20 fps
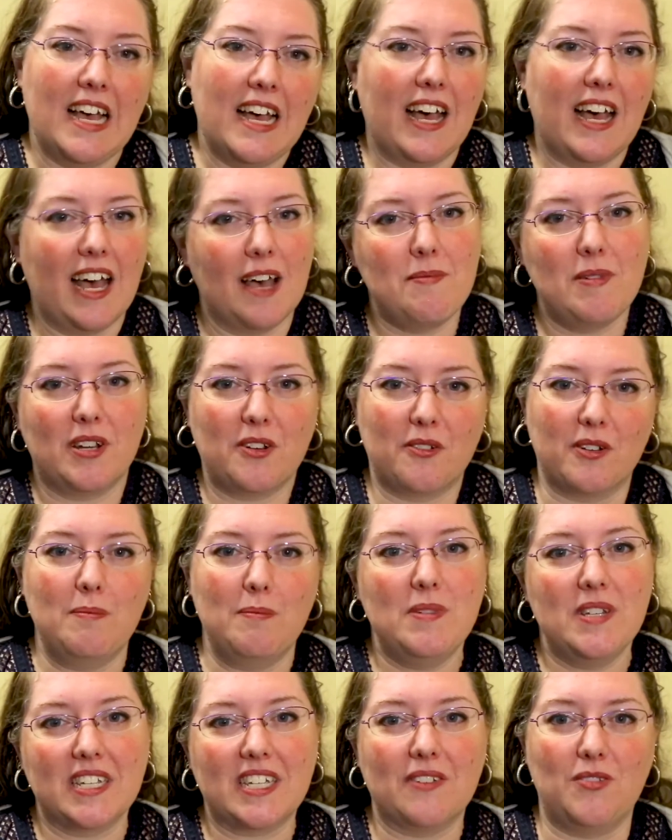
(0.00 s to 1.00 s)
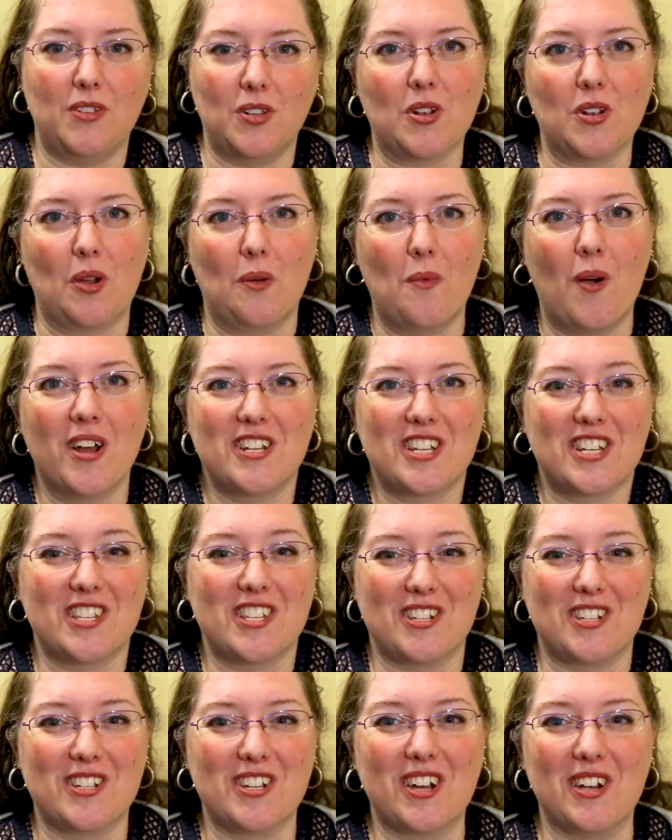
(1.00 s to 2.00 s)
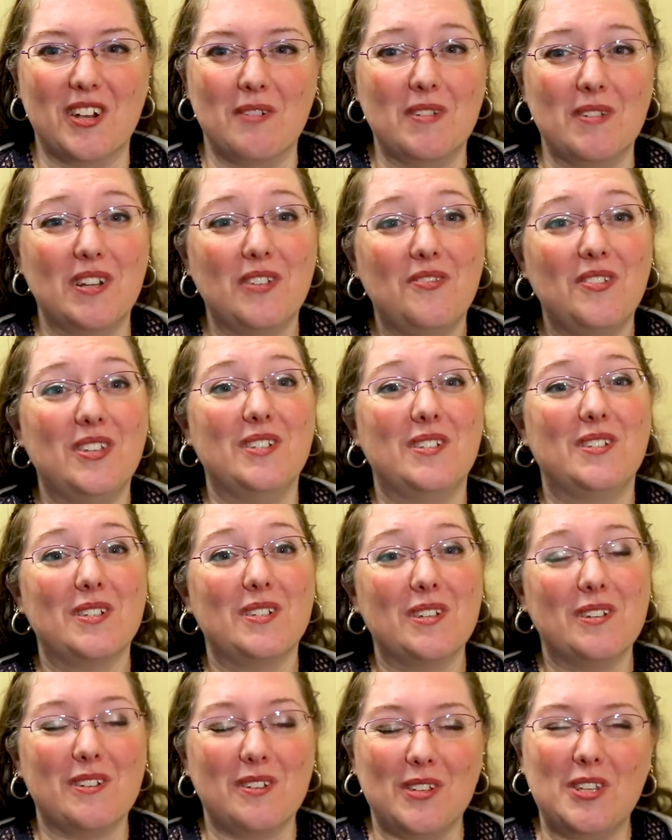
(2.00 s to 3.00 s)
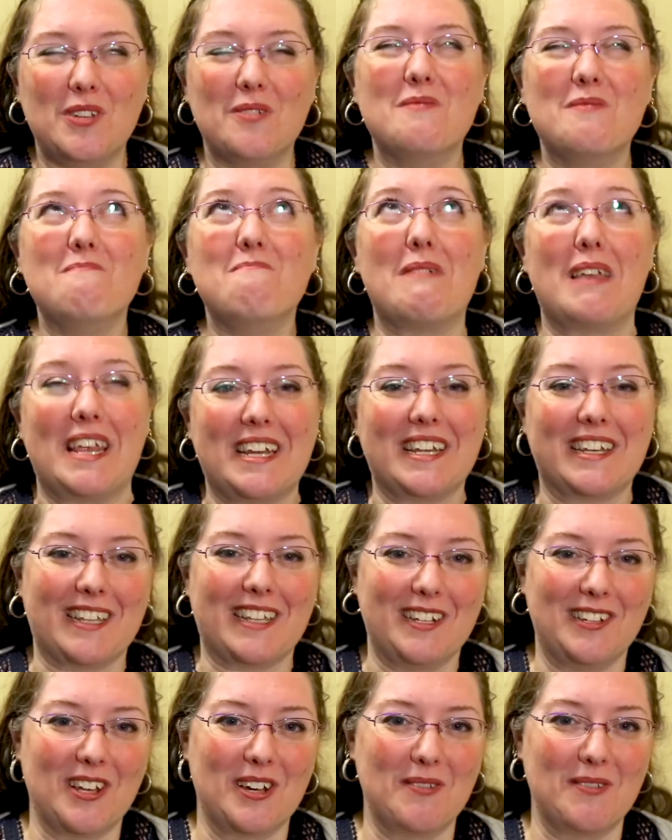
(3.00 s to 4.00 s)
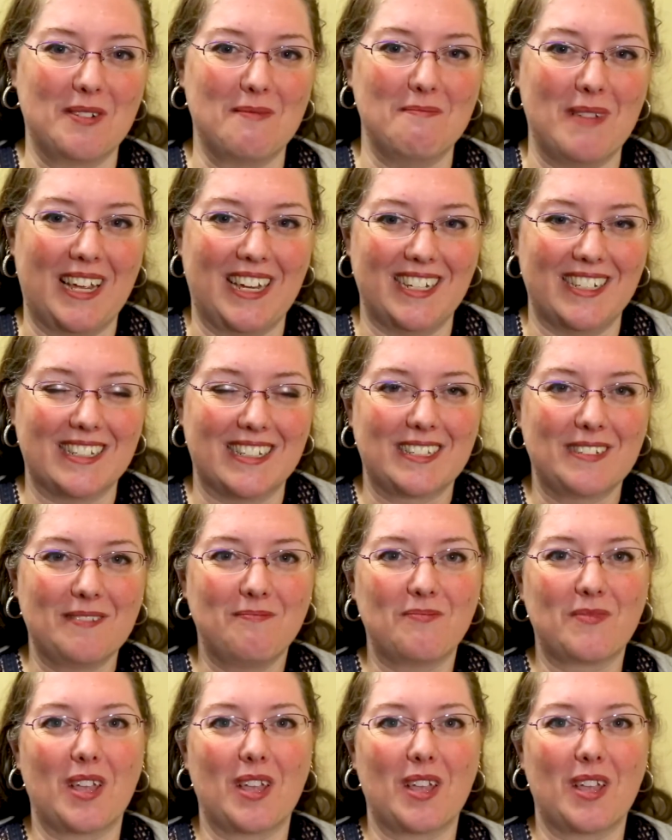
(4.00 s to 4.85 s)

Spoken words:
a bit cryptic if you don't watch the show, but if you do, you immediately know what it means.